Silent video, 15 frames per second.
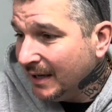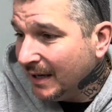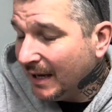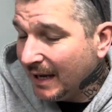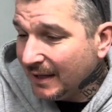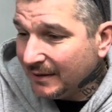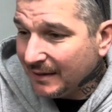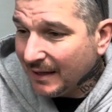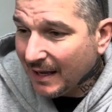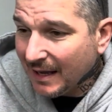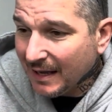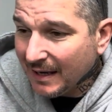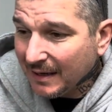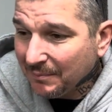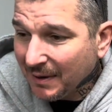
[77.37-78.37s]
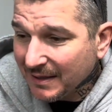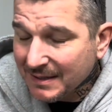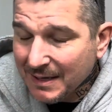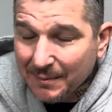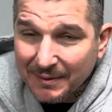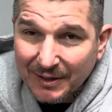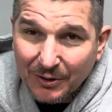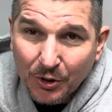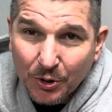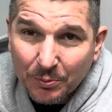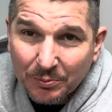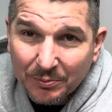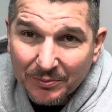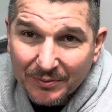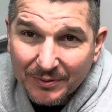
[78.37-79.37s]
And then by the time I get
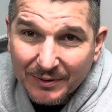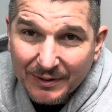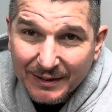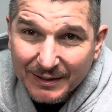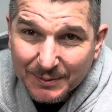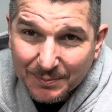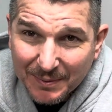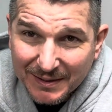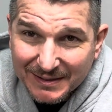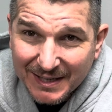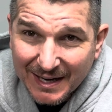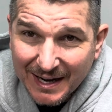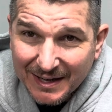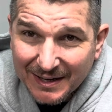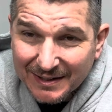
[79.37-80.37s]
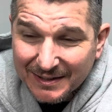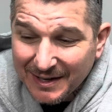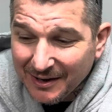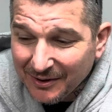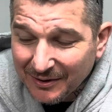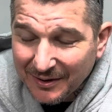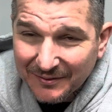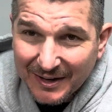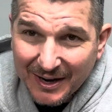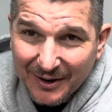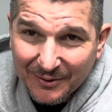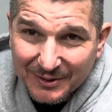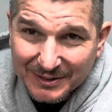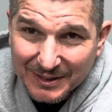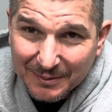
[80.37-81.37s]
home, it's been 10 or 11
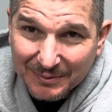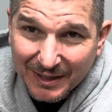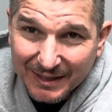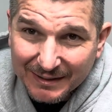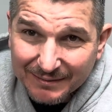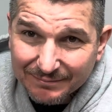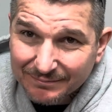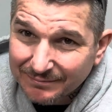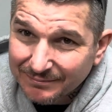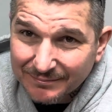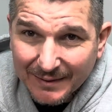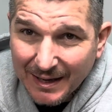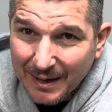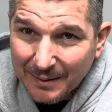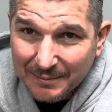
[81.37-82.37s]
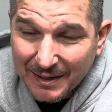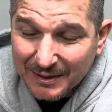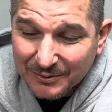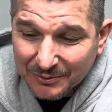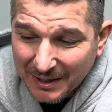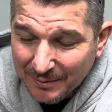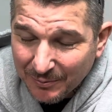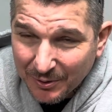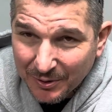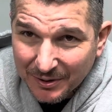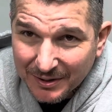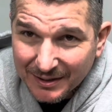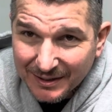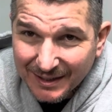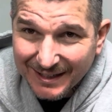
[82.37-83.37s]
hours, and I'm like, I'm not doing anymore.
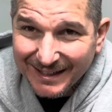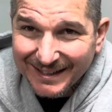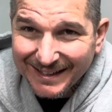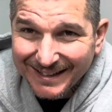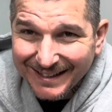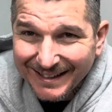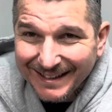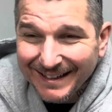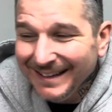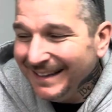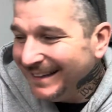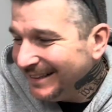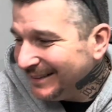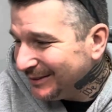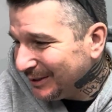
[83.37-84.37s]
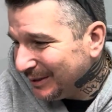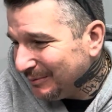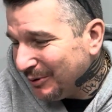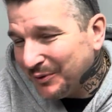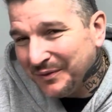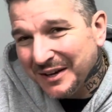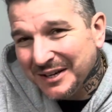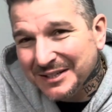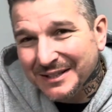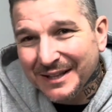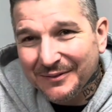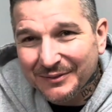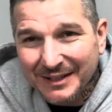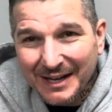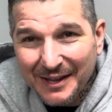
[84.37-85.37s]
So the motivation
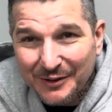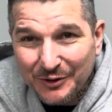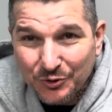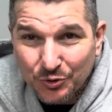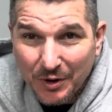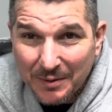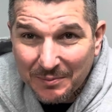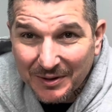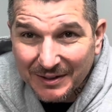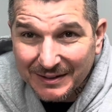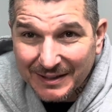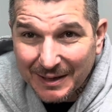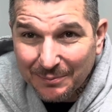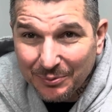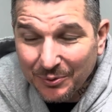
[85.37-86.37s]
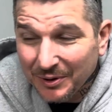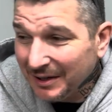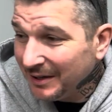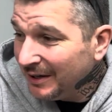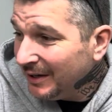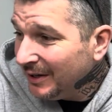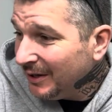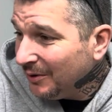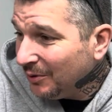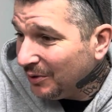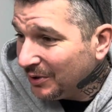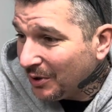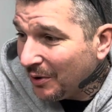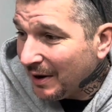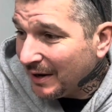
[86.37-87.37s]
level to get on the treadmill at that point or to
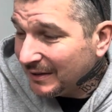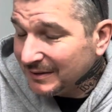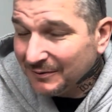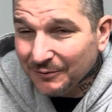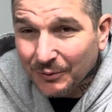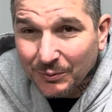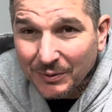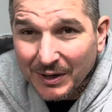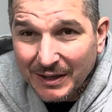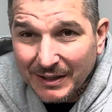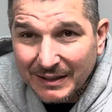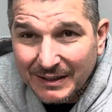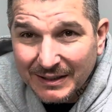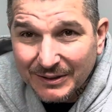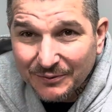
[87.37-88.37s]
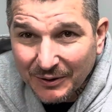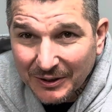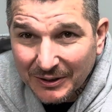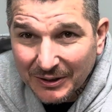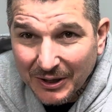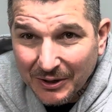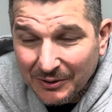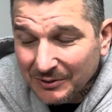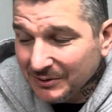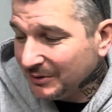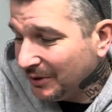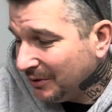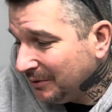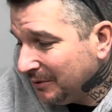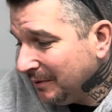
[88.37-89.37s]
go out for a run is very low.
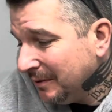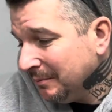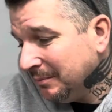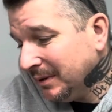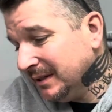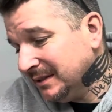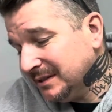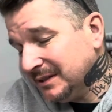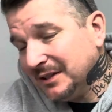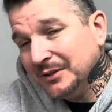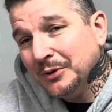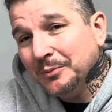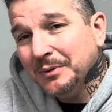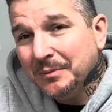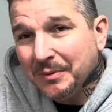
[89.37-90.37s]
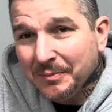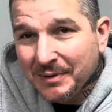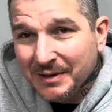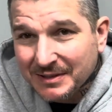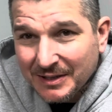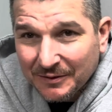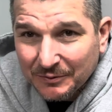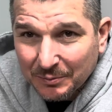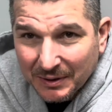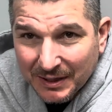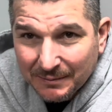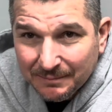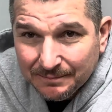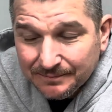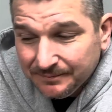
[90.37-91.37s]
So, but it's still nobody but myself to
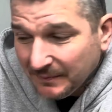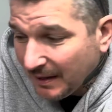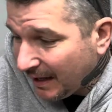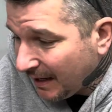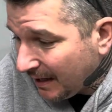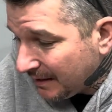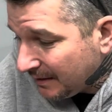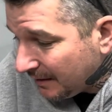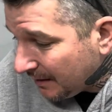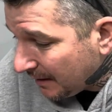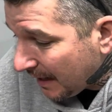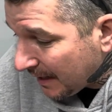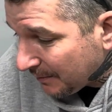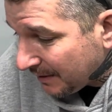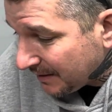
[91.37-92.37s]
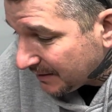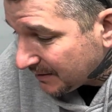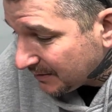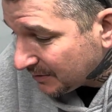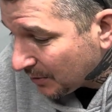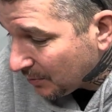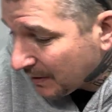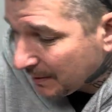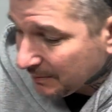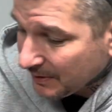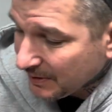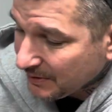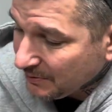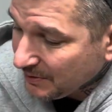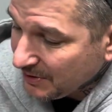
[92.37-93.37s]
blame. And anyways, so what I'm going
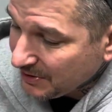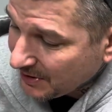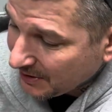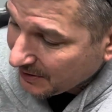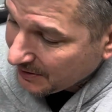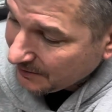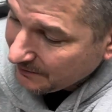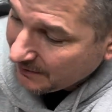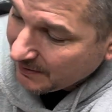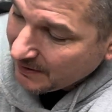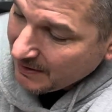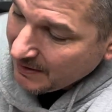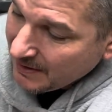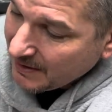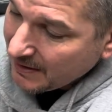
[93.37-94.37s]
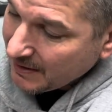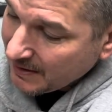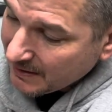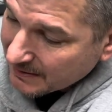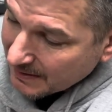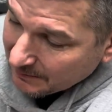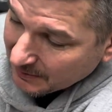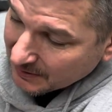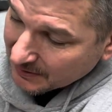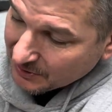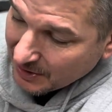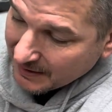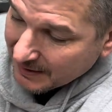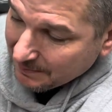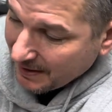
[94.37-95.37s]
to do this year is I'm going to
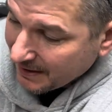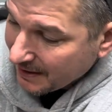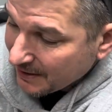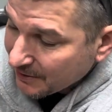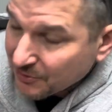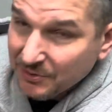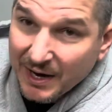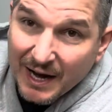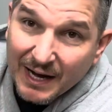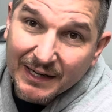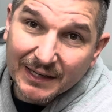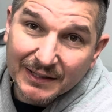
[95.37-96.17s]
try to get back on track.